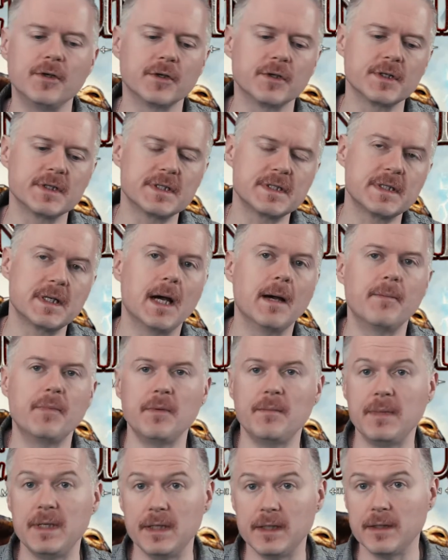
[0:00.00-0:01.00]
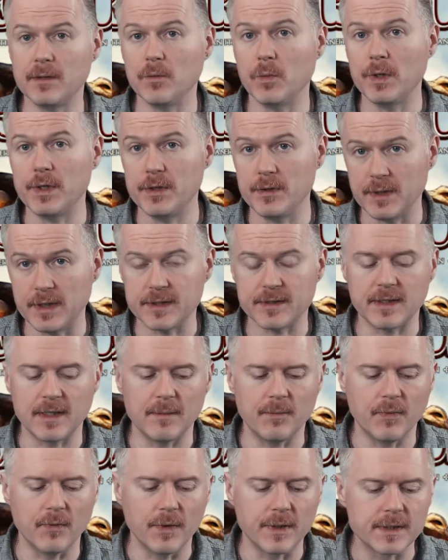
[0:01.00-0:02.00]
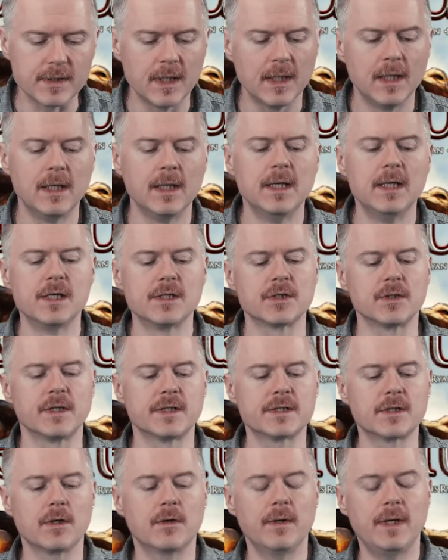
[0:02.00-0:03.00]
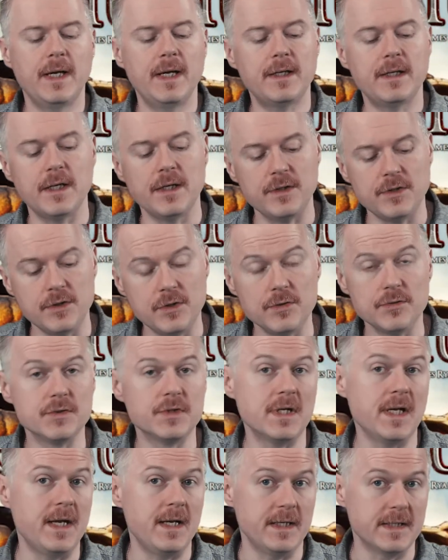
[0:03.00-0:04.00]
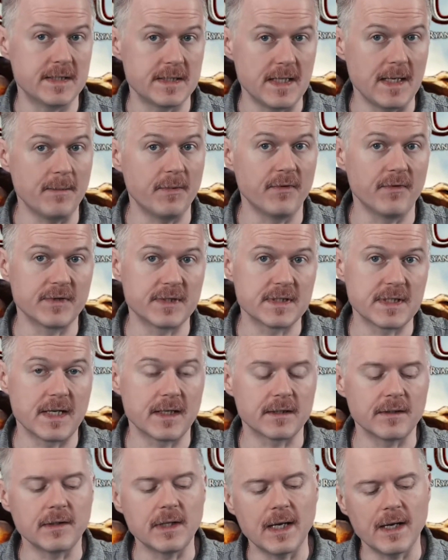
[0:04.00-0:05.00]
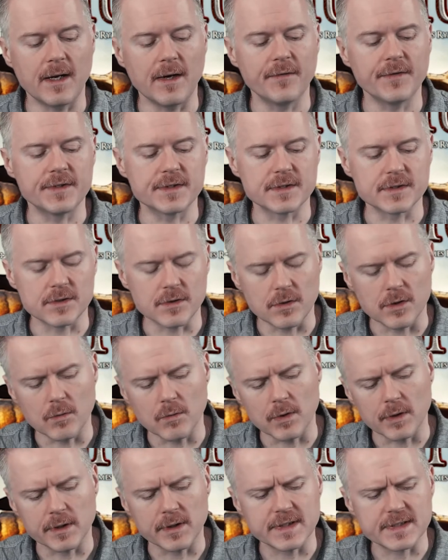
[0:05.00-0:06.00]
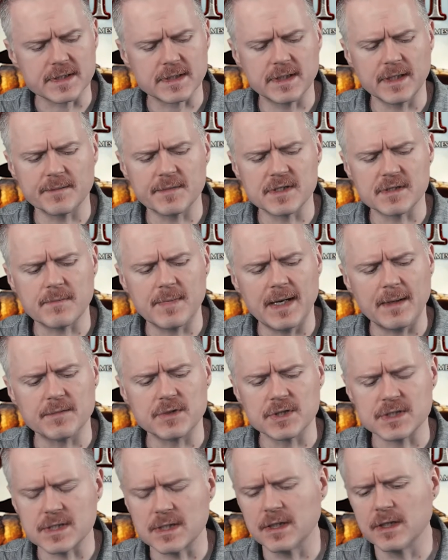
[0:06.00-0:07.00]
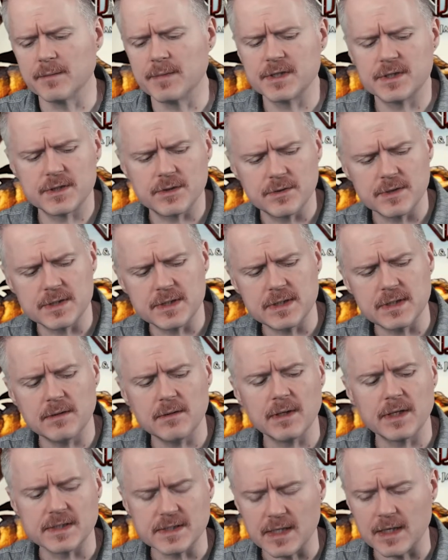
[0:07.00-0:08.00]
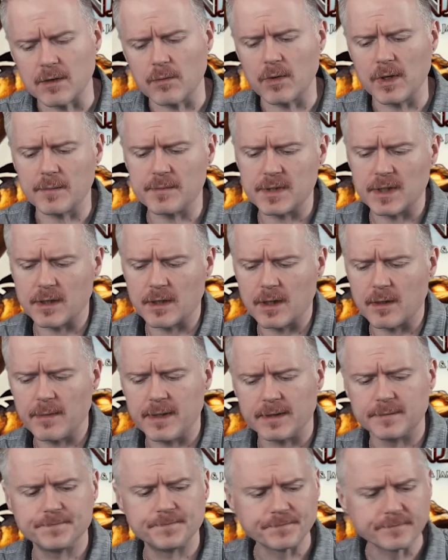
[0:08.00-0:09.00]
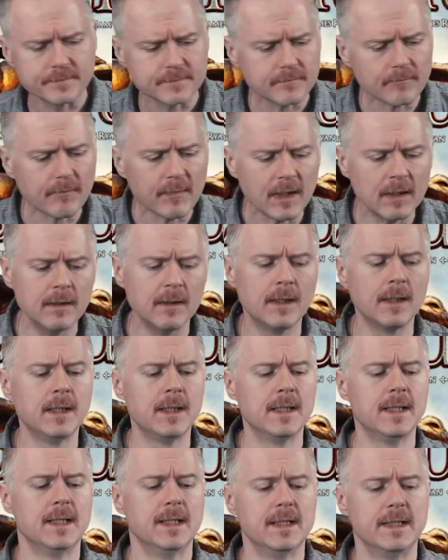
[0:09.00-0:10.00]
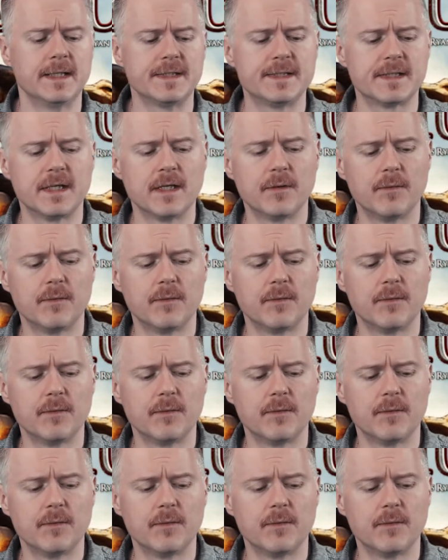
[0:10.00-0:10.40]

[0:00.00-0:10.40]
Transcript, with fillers: you're going to stop immediately when you get to that point. So let's go ahead and use an example of exactly how this is going to work. Let's clean up this map just a little bit so you can see exactly what I'm talking about. Let's say